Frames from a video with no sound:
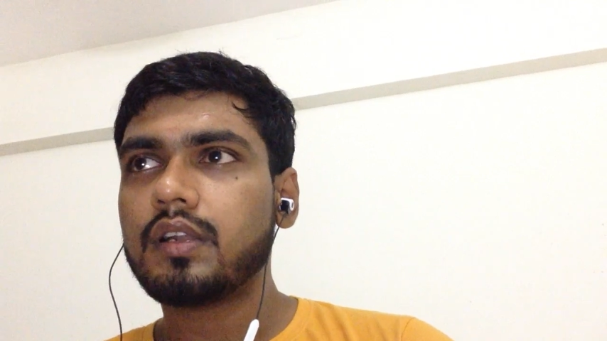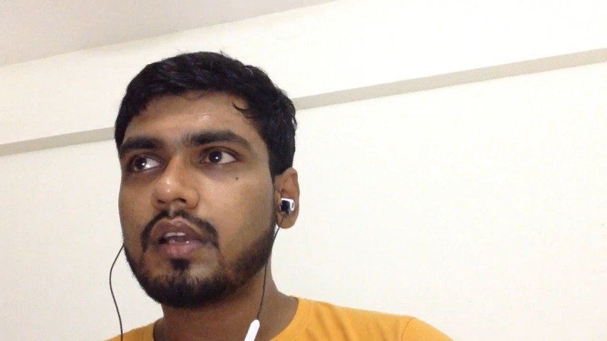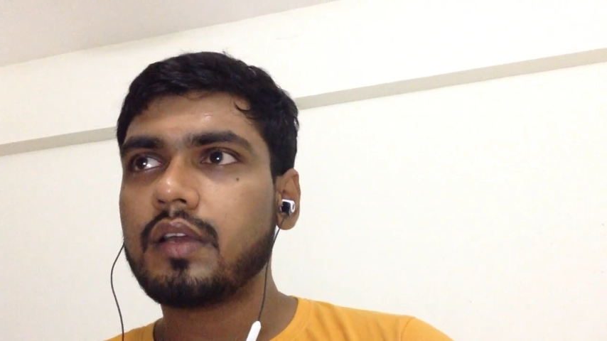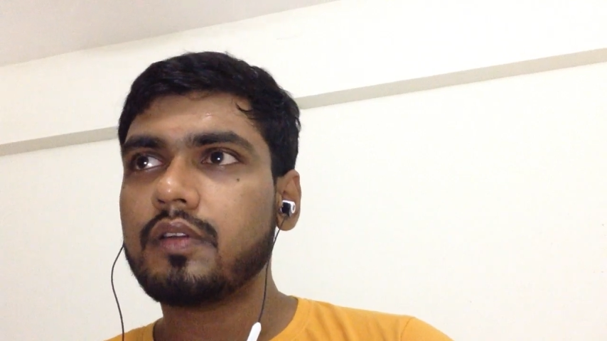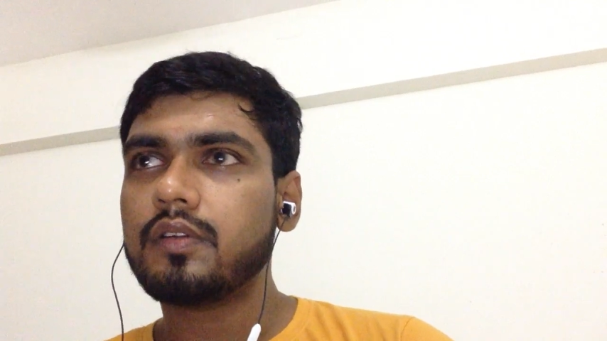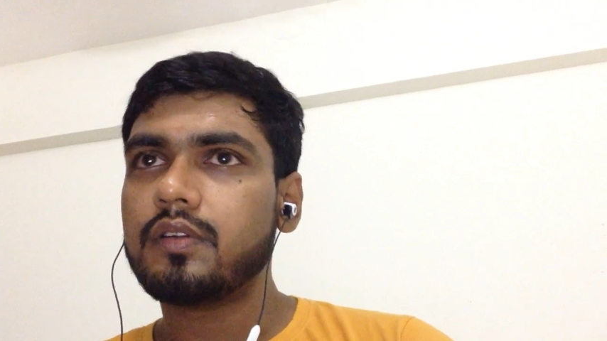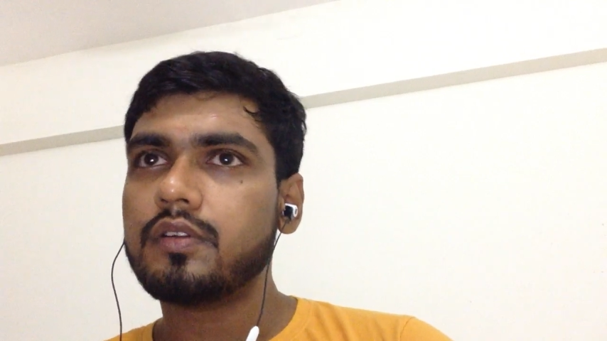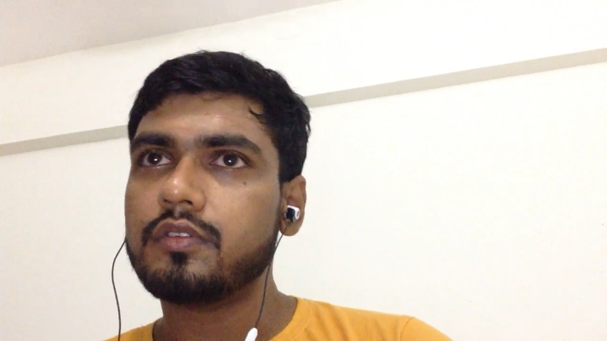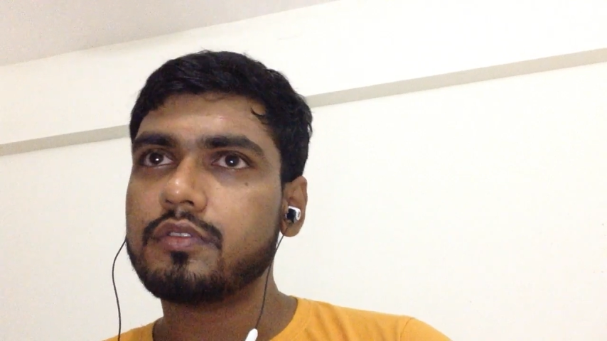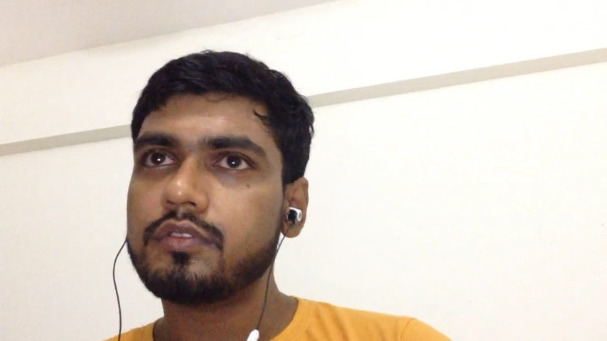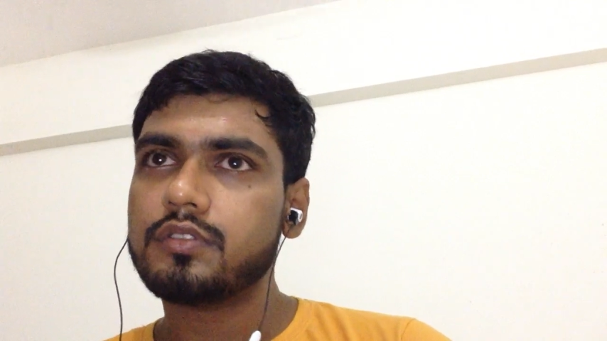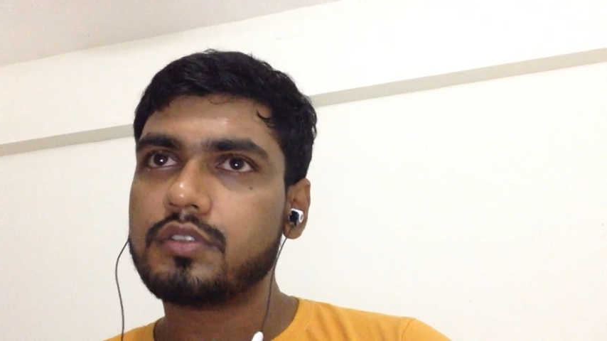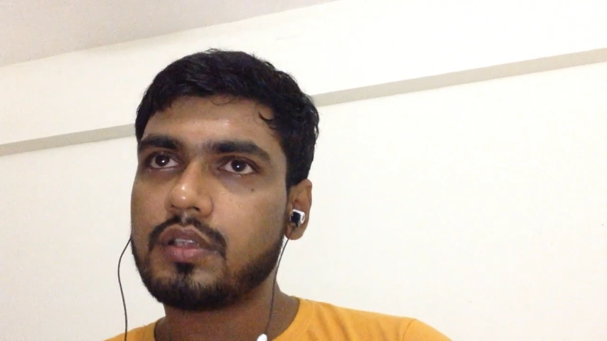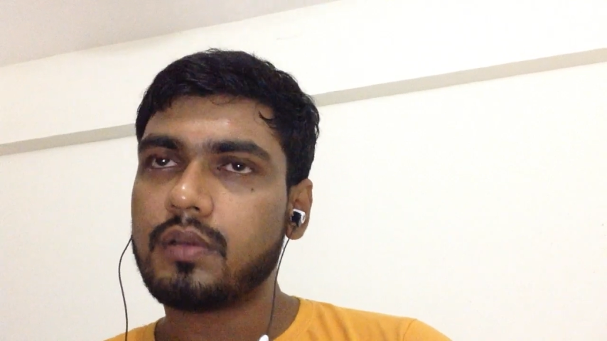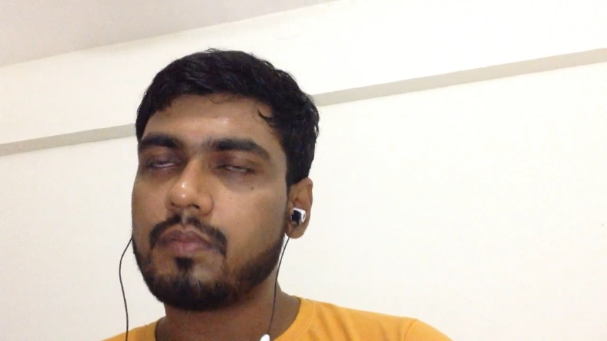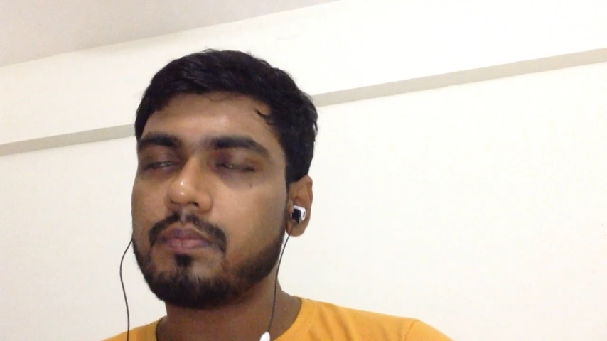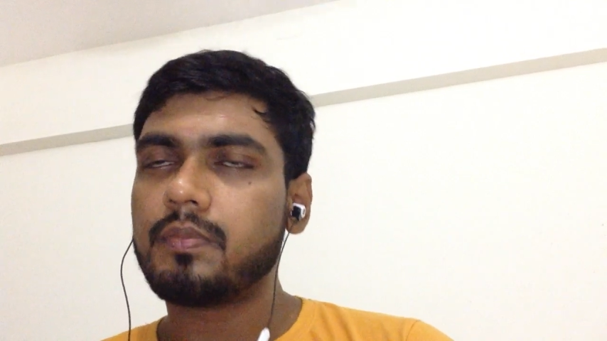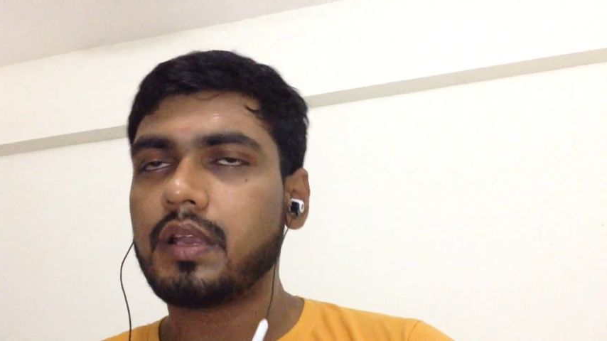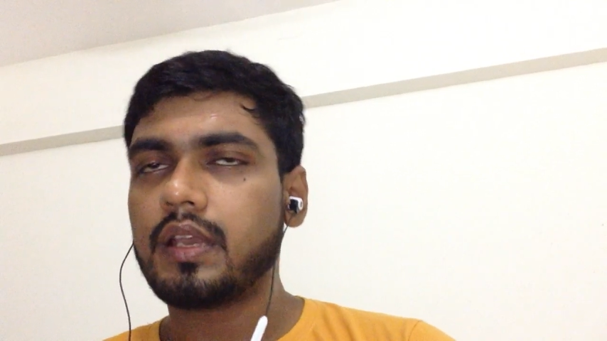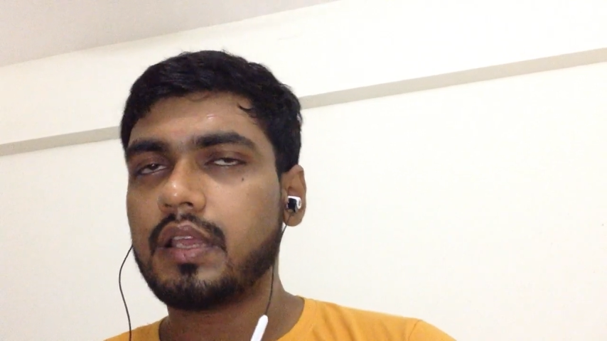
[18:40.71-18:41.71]
I will lose
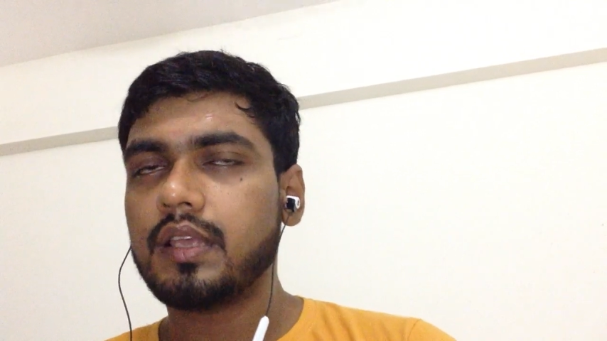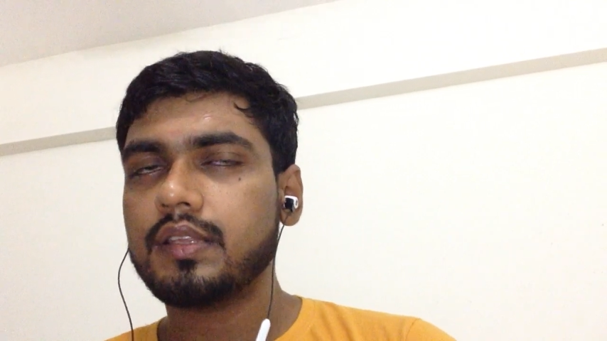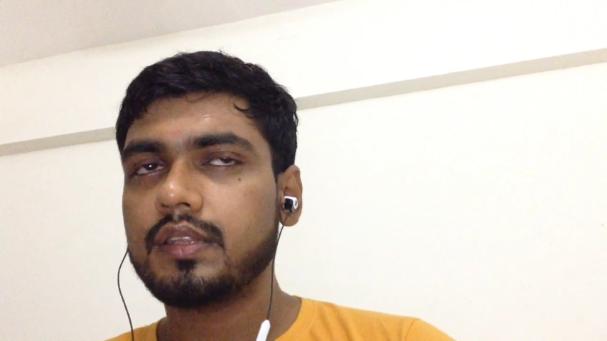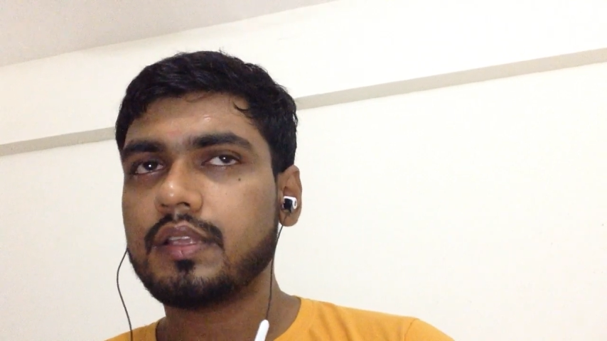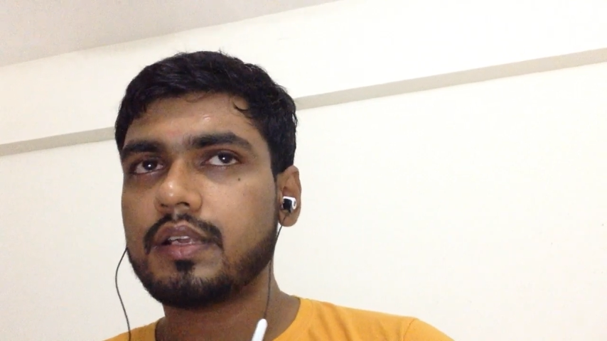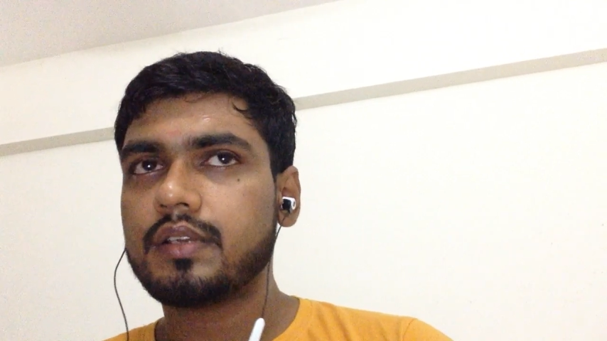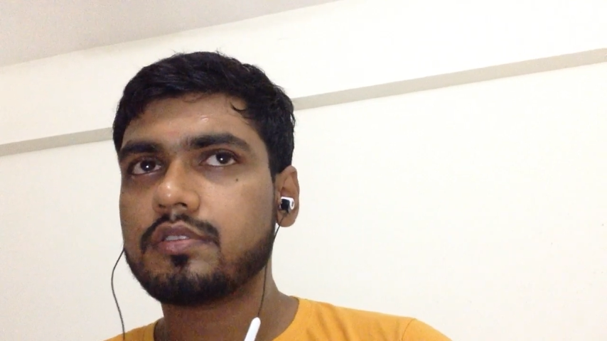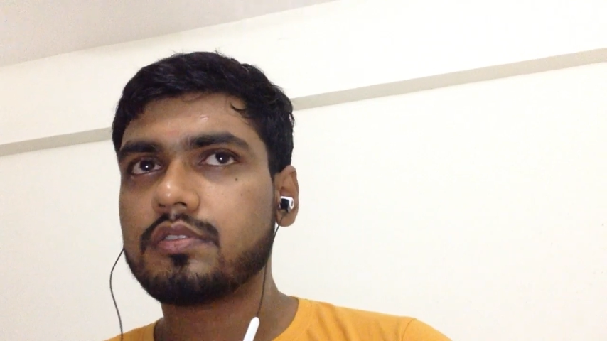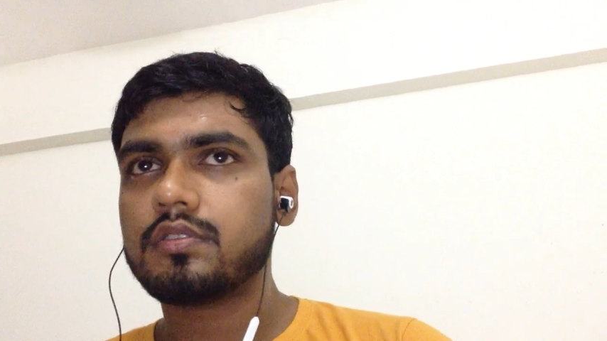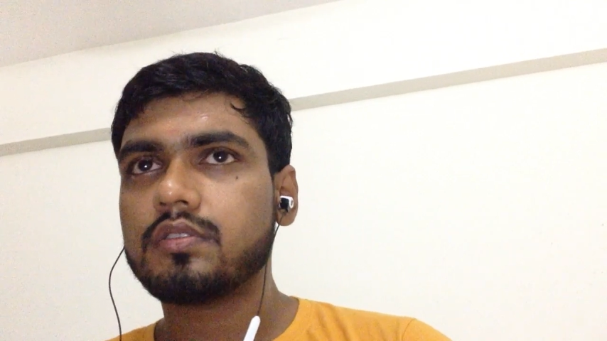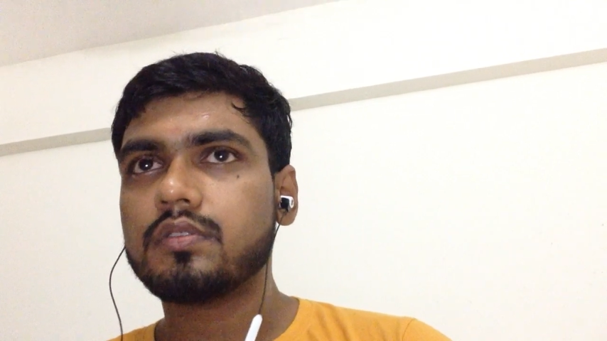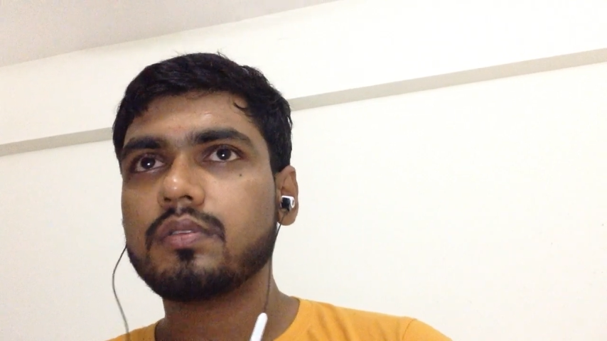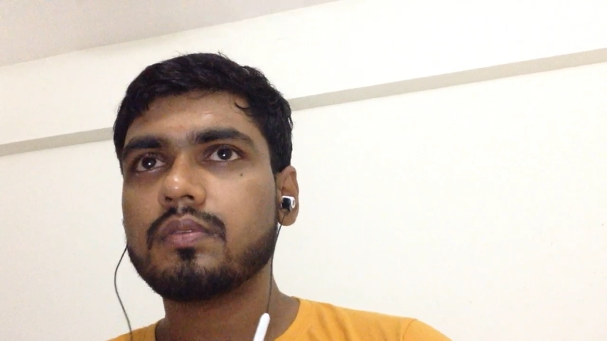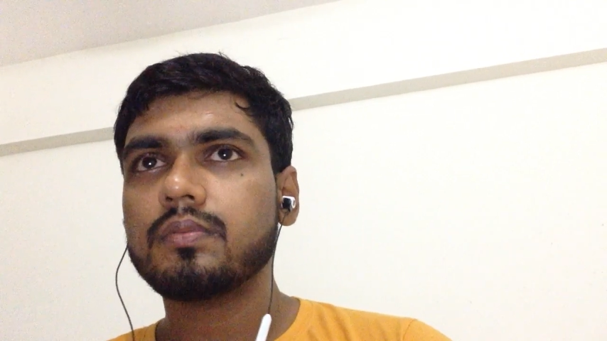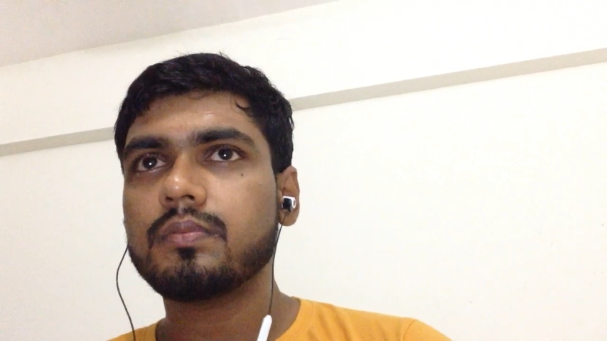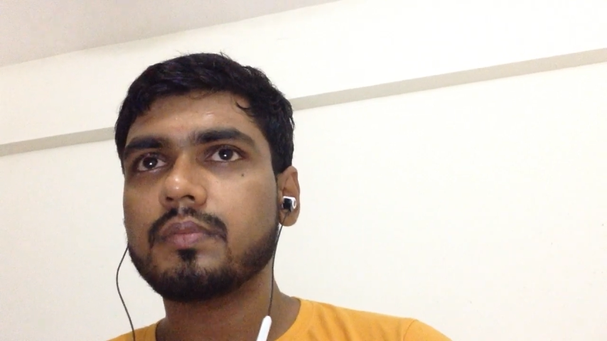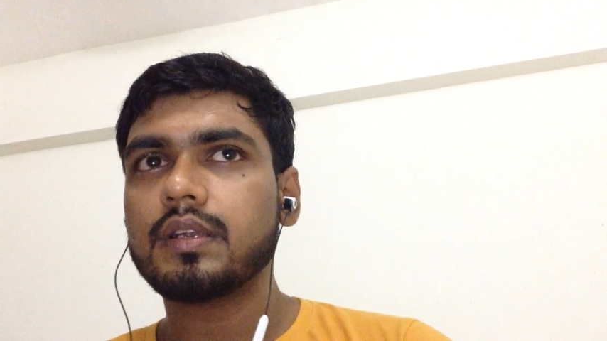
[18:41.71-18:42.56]
some money, that's true.